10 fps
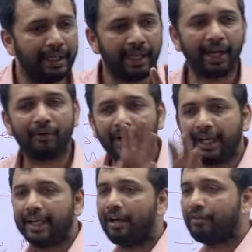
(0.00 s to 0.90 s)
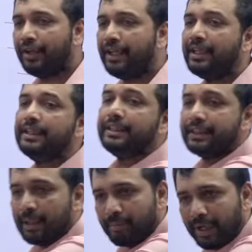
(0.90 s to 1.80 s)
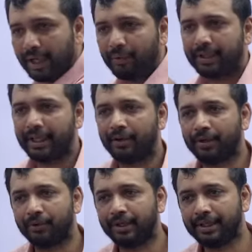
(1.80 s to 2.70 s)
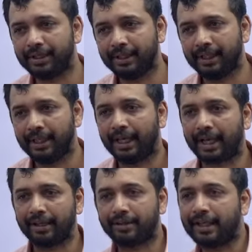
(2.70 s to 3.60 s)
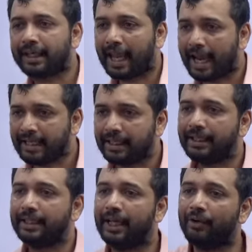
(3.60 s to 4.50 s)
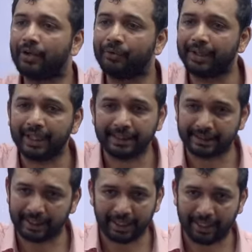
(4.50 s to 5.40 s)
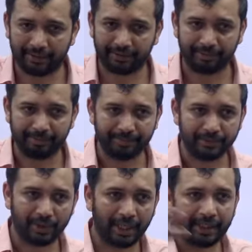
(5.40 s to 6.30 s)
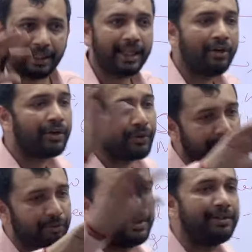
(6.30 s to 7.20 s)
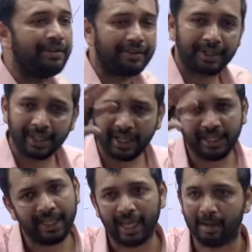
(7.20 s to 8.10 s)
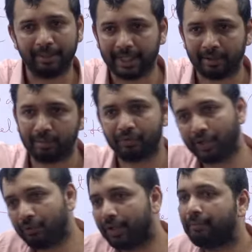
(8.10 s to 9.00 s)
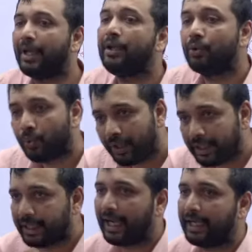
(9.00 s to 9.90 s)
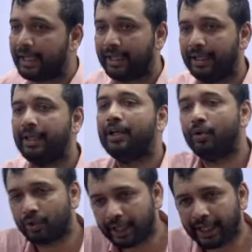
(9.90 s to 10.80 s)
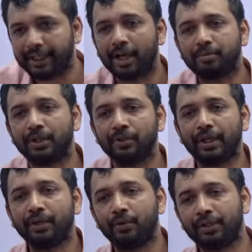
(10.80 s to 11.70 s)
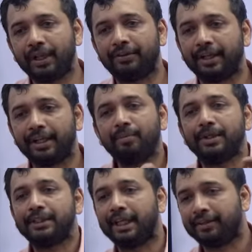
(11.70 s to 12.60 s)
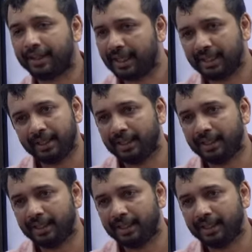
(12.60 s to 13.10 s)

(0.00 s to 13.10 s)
Irrawaddy dolphin, Chambal River they have given, rusted cat, they have given the eastern cats. Like that they have given the species and the habitat before. Even by knowing that, looking at the option, you can usually say that mashir is a,